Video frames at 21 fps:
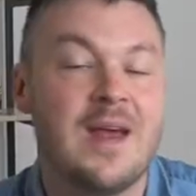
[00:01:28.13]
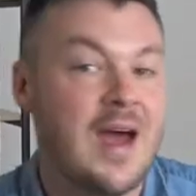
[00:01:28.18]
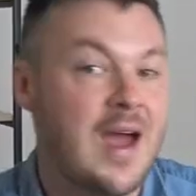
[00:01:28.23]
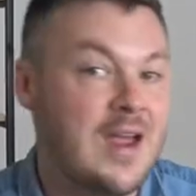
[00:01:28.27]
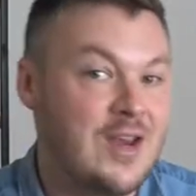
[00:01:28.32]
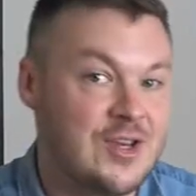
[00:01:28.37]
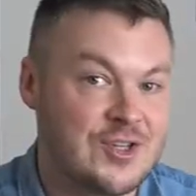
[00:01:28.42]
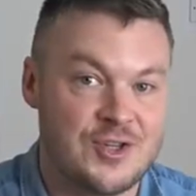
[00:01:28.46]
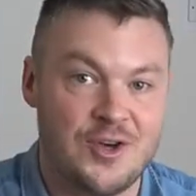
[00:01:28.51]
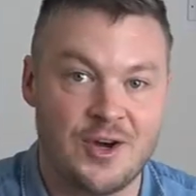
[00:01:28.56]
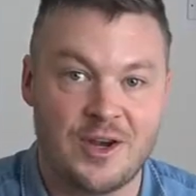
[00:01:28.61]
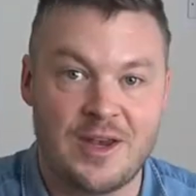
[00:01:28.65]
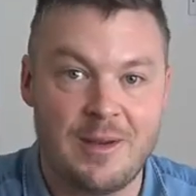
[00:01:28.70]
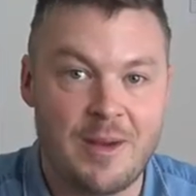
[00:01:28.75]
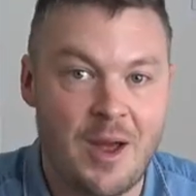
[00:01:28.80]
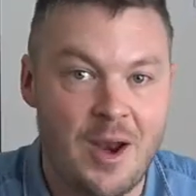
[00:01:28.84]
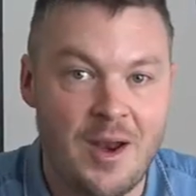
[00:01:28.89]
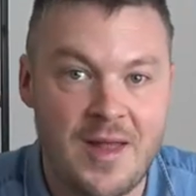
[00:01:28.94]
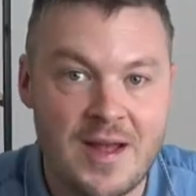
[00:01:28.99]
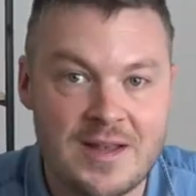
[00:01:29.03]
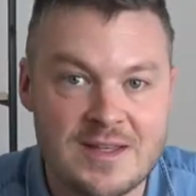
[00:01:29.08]
And you sort of keep
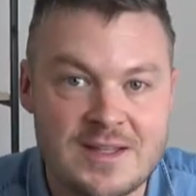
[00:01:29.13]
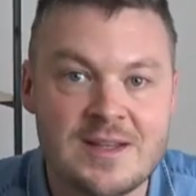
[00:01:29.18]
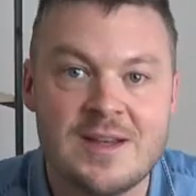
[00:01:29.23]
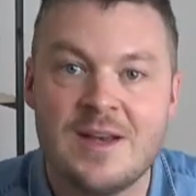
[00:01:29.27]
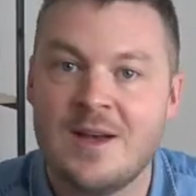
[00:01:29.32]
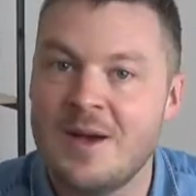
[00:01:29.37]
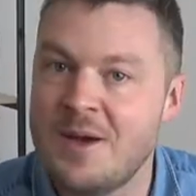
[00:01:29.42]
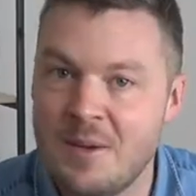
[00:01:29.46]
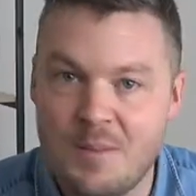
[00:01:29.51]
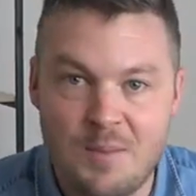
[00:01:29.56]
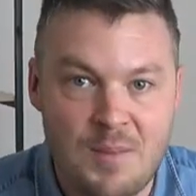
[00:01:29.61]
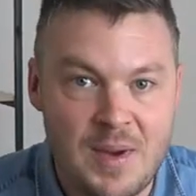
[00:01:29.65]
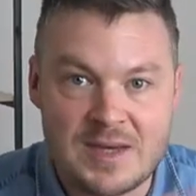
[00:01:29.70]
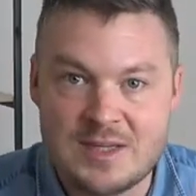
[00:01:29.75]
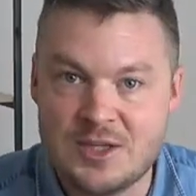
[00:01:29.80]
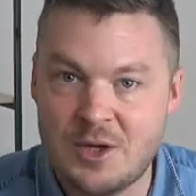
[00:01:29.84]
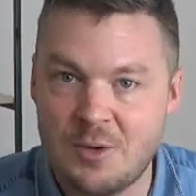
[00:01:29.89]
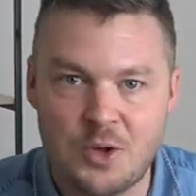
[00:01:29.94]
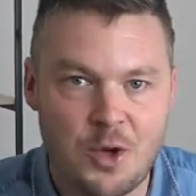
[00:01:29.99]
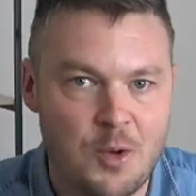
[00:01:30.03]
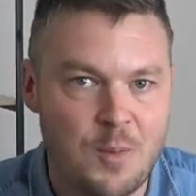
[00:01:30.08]
going like that.
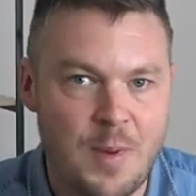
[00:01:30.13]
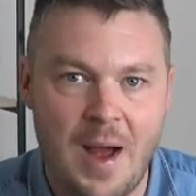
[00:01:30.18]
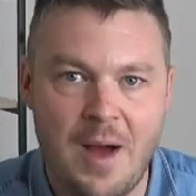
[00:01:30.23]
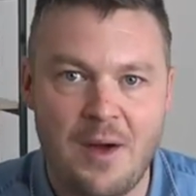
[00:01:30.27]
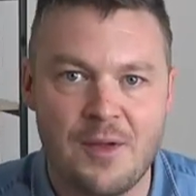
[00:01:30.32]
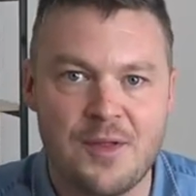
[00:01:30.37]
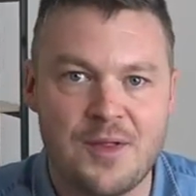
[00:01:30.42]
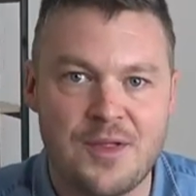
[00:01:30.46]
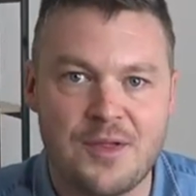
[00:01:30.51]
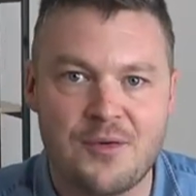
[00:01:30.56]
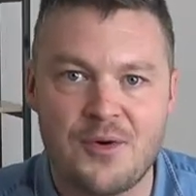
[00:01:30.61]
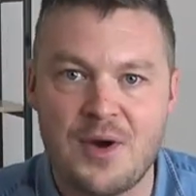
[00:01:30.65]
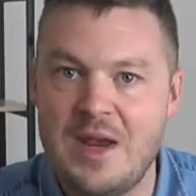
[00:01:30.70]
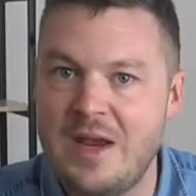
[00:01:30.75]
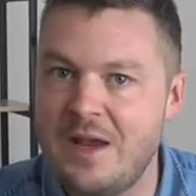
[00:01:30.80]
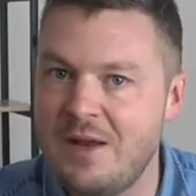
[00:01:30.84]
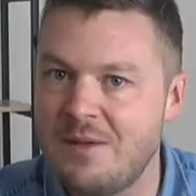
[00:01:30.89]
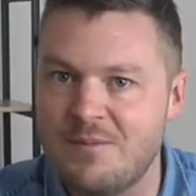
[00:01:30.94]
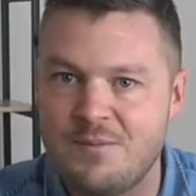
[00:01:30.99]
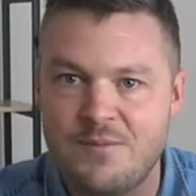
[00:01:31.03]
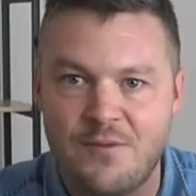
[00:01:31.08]
Mix it up, do about three
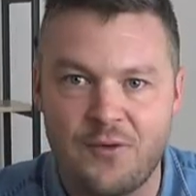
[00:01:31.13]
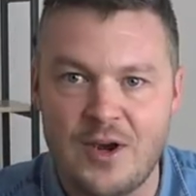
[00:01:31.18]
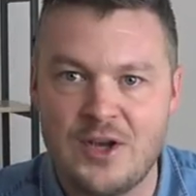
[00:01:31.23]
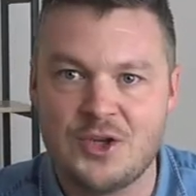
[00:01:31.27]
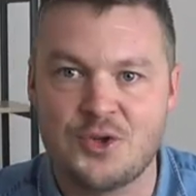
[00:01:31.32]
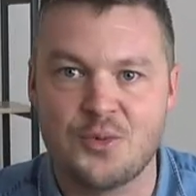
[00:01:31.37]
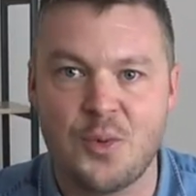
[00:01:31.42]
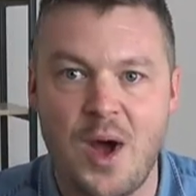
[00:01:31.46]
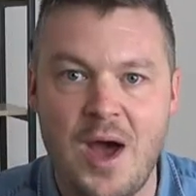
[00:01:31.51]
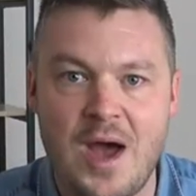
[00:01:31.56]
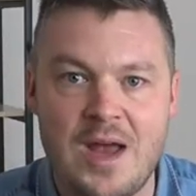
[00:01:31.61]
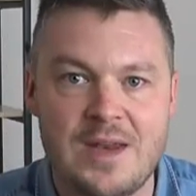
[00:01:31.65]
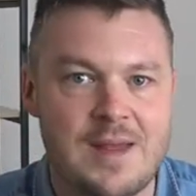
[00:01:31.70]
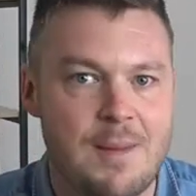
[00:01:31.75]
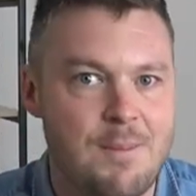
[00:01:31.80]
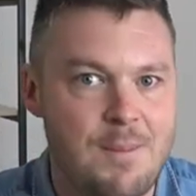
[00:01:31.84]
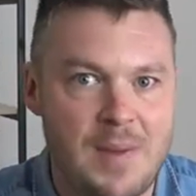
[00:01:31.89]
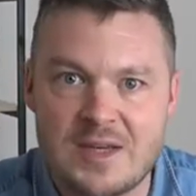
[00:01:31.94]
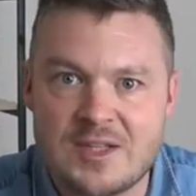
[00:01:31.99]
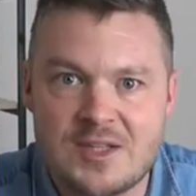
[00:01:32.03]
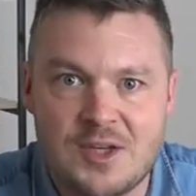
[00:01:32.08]
for each word
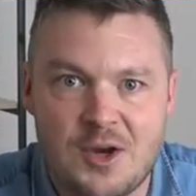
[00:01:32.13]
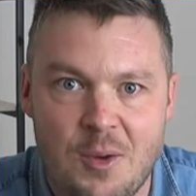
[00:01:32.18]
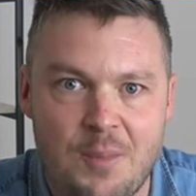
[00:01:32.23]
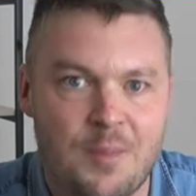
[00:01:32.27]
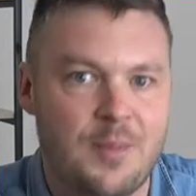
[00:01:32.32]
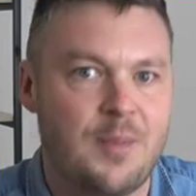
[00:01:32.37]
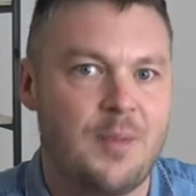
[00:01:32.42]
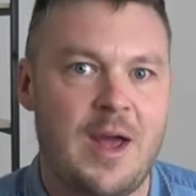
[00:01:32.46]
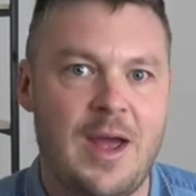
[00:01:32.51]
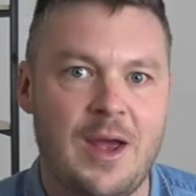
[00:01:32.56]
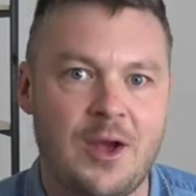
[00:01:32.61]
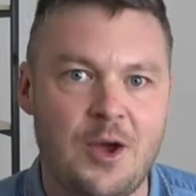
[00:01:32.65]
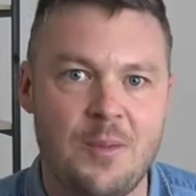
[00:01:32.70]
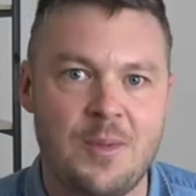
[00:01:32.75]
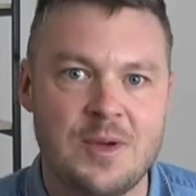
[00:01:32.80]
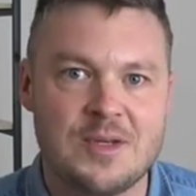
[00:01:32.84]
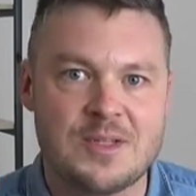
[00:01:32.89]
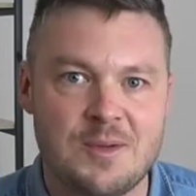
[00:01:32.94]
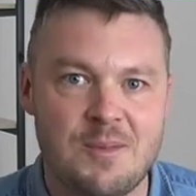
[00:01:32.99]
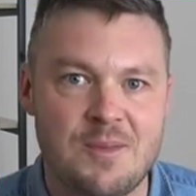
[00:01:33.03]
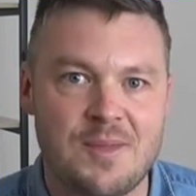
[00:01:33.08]
and mix it up. It could
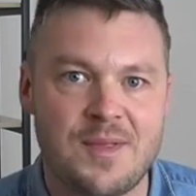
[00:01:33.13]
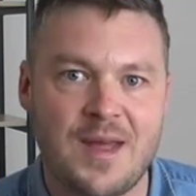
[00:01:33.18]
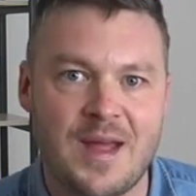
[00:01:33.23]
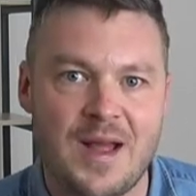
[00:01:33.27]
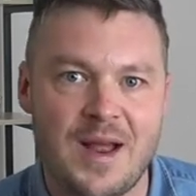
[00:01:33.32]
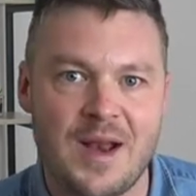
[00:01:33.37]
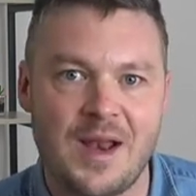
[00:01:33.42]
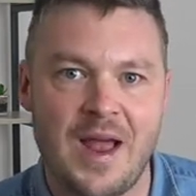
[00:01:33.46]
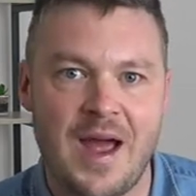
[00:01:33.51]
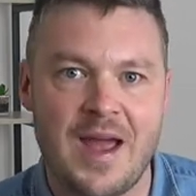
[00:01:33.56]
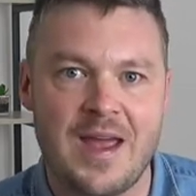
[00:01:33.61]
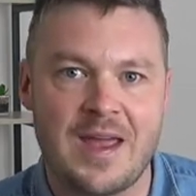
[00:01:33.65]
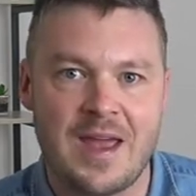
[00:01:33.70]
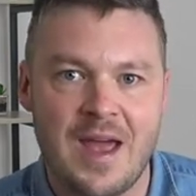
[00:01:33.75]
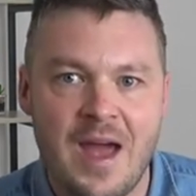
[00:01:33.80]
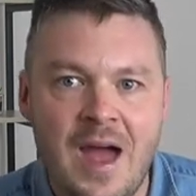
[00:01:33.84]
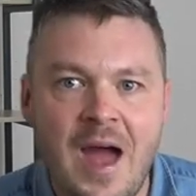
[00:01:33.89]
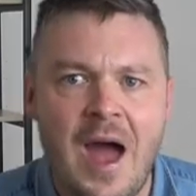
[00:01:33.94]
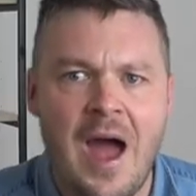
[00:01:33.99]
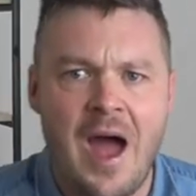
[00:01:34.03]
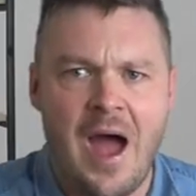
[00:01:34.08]
be something like
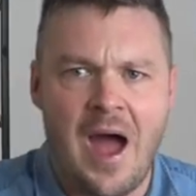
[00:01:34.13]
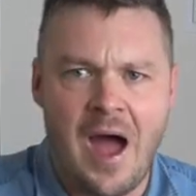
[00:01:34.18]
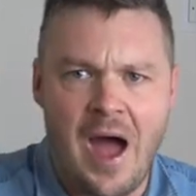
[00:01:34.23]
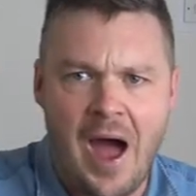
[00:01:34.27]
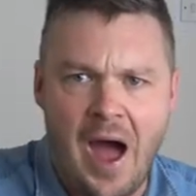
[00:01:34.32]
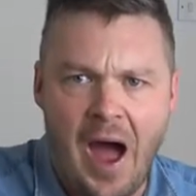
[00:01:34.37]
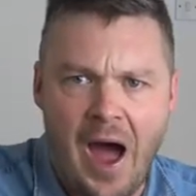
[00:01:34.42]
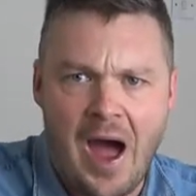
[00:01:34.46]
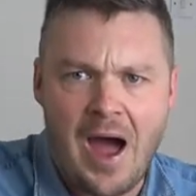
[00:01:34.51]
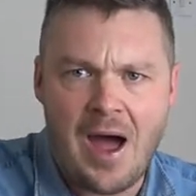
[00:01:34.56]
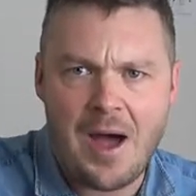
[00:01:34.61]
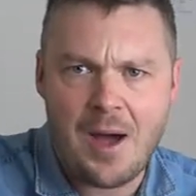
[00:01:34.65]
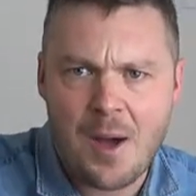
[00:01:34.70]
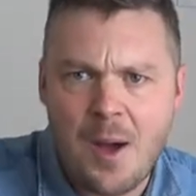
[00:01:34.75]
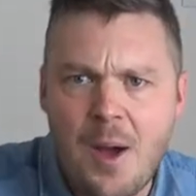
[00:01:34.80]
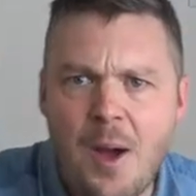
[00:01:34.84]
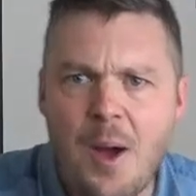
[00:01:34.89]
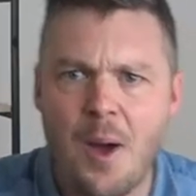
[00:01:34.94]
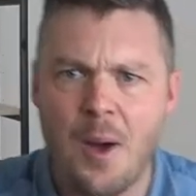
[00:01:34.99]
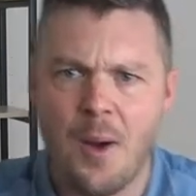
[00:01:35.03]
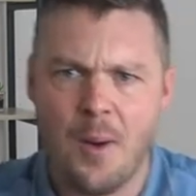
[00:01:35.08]
a
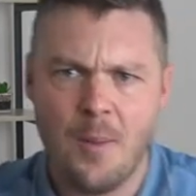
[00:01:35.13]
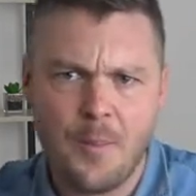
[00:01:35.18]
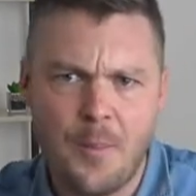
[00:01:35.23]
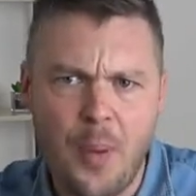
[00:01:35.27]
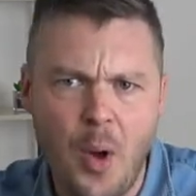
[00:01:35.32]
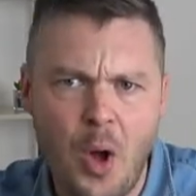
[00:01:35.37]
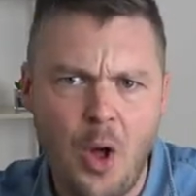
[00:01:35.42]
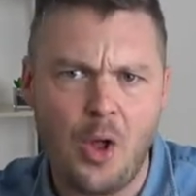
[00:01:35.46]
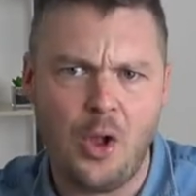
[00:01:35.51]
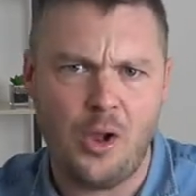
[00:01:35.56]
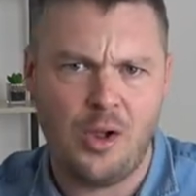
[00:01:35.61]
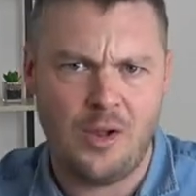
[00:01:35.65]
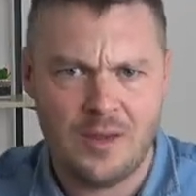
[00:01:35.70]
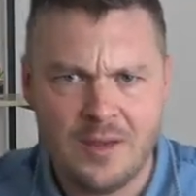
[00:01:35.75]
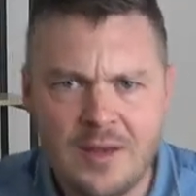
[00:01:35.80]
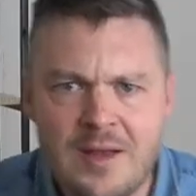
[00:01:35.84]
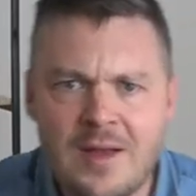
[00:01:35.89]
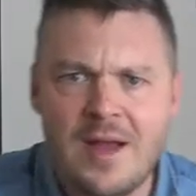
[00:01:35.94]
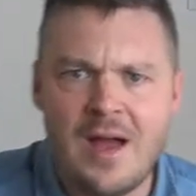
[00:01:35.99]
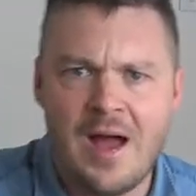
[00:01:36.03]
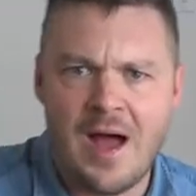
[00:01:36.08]
pull,
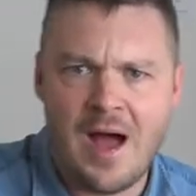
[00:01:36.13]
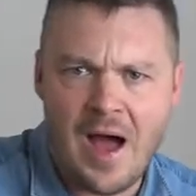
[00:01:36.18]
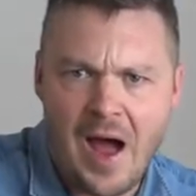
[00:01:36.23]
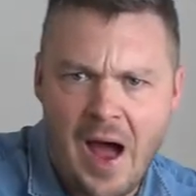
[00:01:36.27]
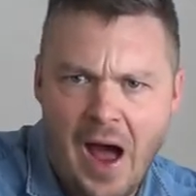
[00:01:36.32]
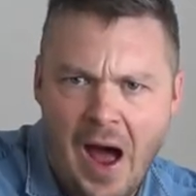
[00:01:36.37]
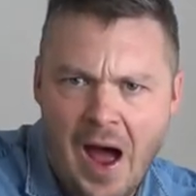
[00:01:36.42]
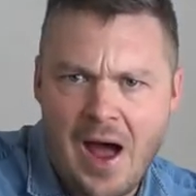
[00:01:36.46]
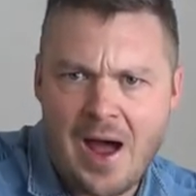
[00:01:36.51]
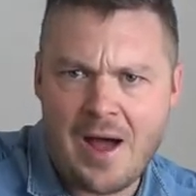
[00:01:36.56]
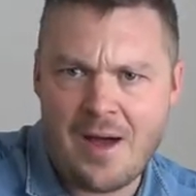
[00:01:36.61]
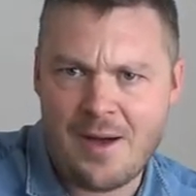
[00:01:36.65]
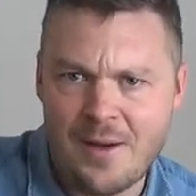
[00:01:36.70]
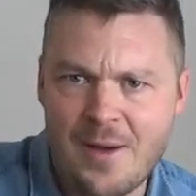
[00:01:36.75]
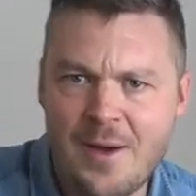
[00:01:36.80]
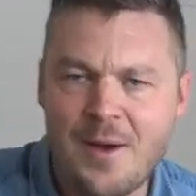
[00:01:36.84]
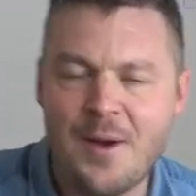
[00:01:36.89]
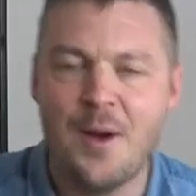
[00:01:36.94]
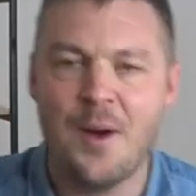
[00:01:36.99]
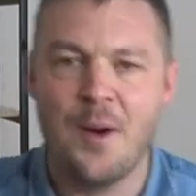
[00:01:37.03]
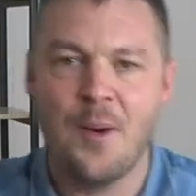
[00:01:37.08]
a
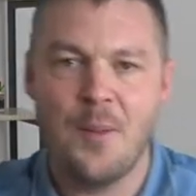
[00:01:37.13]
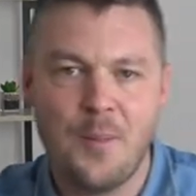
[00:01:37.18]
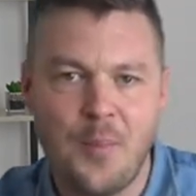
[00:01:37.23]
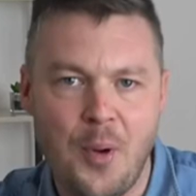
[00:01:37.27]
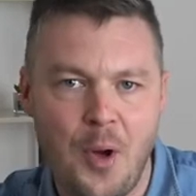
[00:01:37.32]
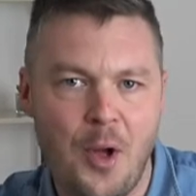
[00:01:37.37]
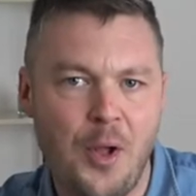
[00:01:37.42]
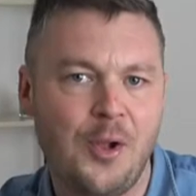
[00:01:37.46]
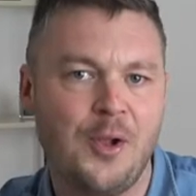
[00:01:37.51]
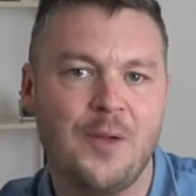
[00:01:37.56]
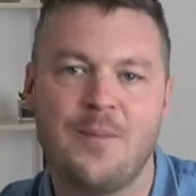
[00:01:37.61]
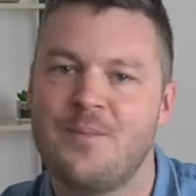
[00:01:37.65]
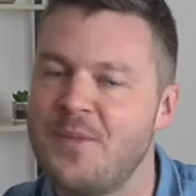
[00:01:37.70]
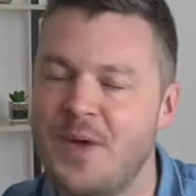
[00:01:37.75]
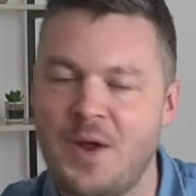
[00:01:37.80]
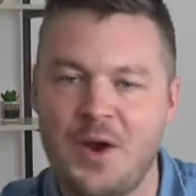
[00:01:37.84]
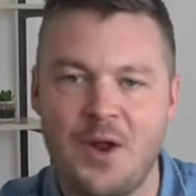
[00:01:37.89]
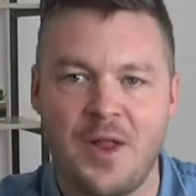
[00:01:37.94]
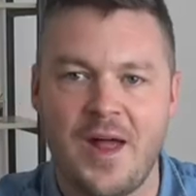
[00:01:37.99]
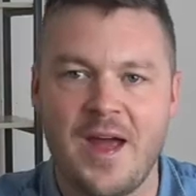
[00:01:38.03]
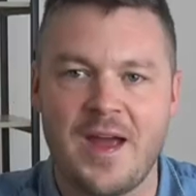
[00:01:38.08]
pull,
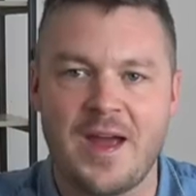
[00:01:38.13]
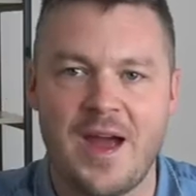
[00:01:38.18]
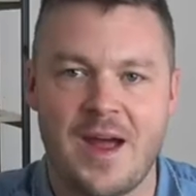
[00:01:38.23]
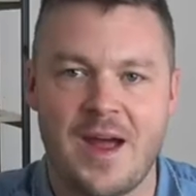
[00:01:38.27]
and all that